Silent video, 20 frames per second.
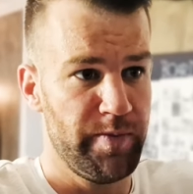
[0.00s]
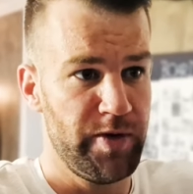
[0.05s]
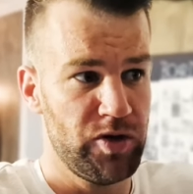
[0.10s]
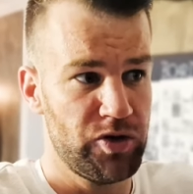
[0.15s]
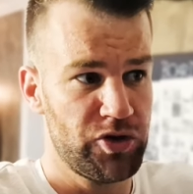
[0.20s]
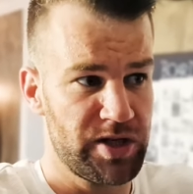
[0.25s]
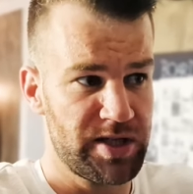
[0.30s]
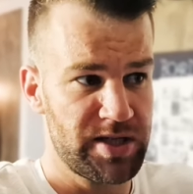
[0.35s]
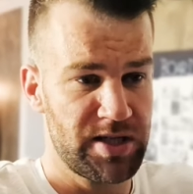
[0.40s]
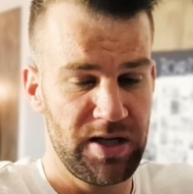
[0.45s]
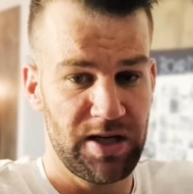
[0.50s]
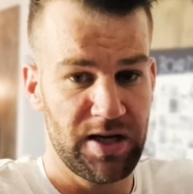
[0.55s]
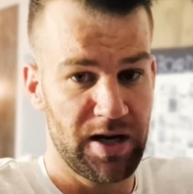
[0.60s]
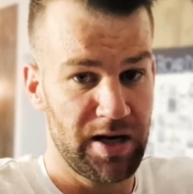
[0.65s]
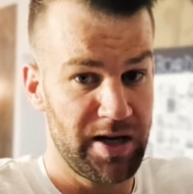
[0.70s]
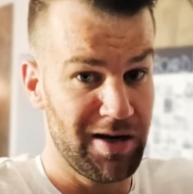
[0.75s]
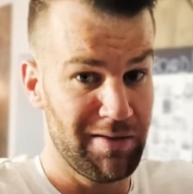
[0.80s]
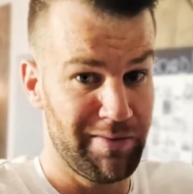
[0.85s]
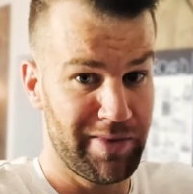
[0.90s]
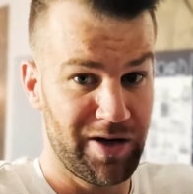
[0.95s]
You just need a
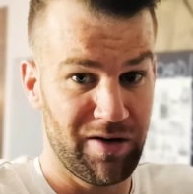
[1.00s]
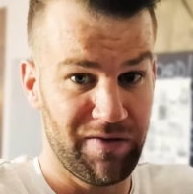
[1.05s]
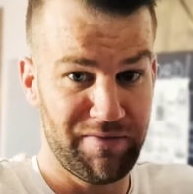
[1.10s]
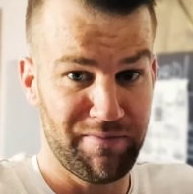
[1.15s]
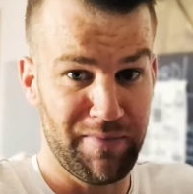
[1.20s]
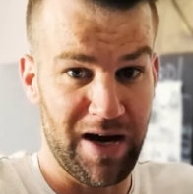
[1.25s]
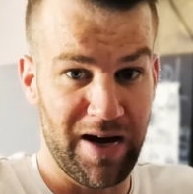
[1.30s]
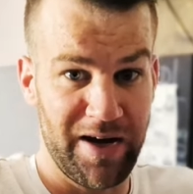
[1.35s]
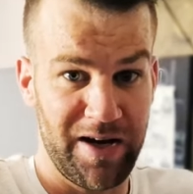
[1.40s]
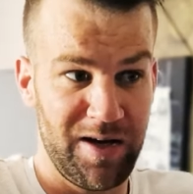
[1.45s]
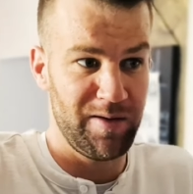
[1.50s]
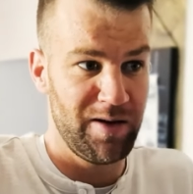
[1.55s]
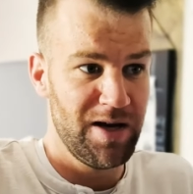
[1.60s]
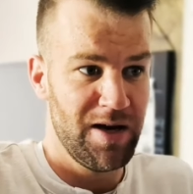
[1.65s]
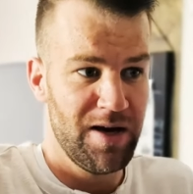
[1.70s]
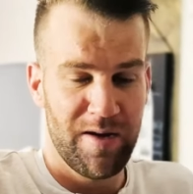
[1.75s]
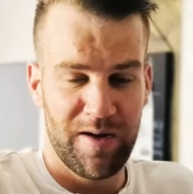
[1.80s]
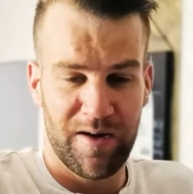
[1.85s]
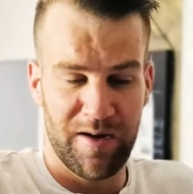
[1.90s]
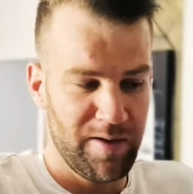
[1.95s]
little bit of money,
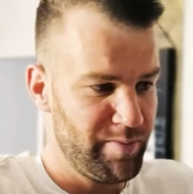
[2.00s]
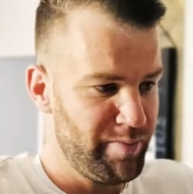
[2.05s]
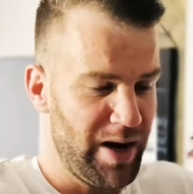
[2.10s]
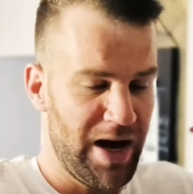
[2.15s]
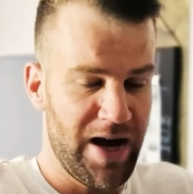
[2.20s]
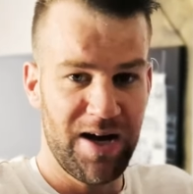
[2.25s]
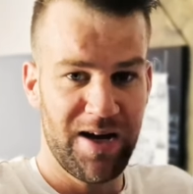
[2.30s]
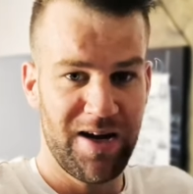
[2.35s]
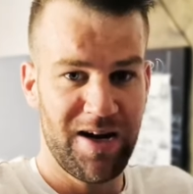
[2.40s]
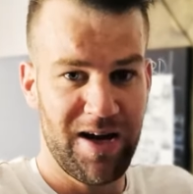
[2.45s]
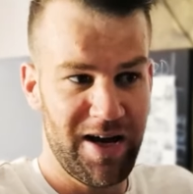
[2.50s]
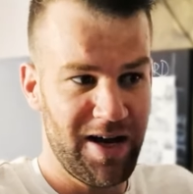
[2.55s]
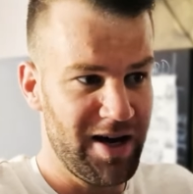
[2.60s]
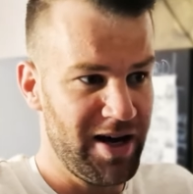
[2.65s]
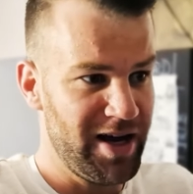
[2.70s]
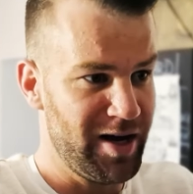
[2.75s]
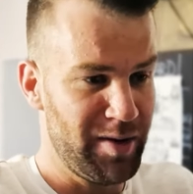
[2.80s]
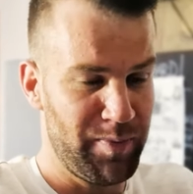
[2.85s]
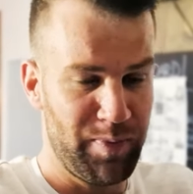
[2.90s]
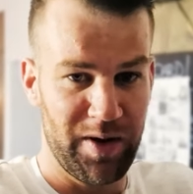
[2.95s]
uh, buy an
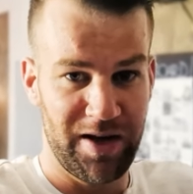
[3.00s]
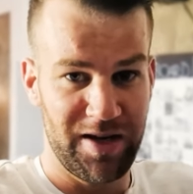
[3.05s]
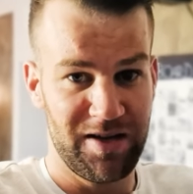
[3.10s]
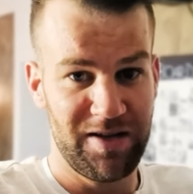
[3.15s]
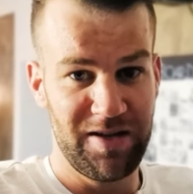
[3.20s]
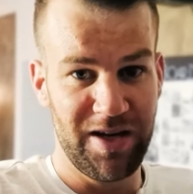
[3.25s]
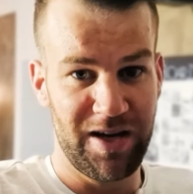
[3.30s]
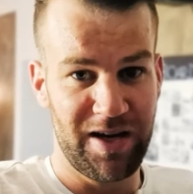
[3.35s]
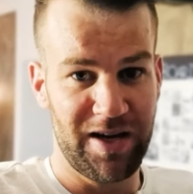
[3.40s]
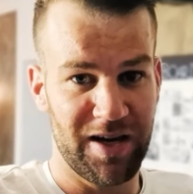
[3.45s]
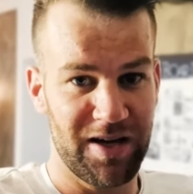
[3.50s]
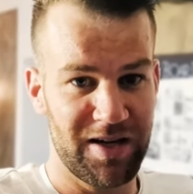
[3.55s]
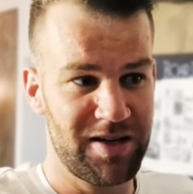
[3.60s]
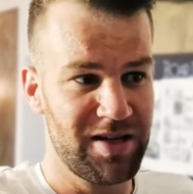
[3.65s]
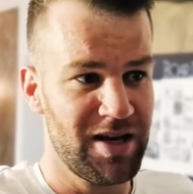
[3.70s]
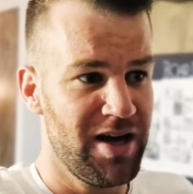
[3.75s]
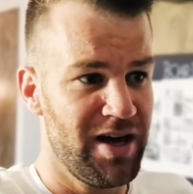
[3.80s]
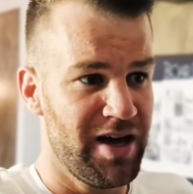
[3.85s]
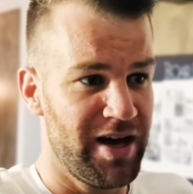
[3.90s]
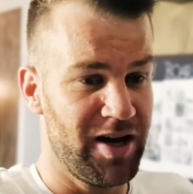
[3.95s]
airplane ticket,
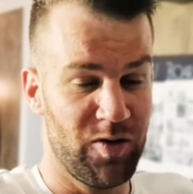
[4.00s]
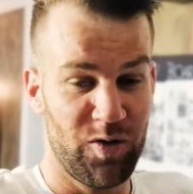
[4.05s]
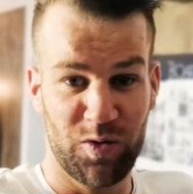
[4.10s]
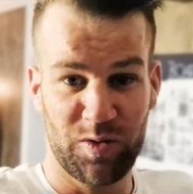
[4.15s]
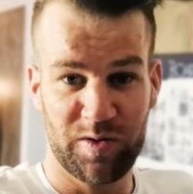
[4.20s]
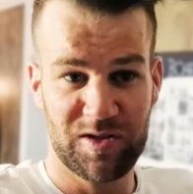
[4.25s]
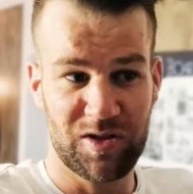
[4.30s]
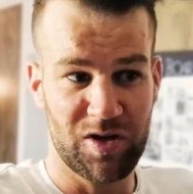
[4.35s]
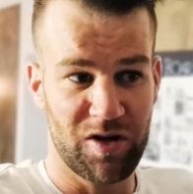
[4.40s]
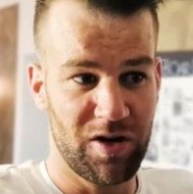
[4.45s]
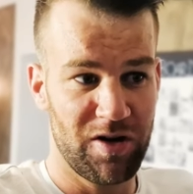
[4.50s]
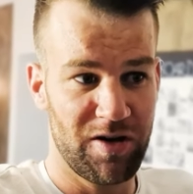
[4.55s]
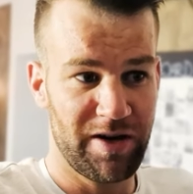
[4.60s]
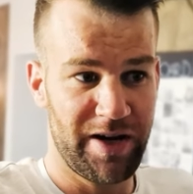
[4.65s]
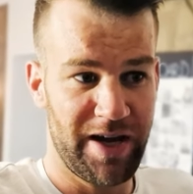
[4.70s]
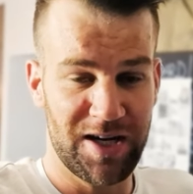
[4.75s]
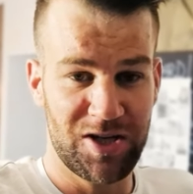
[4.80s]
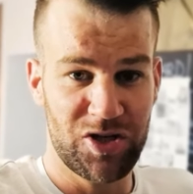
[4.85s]
and also get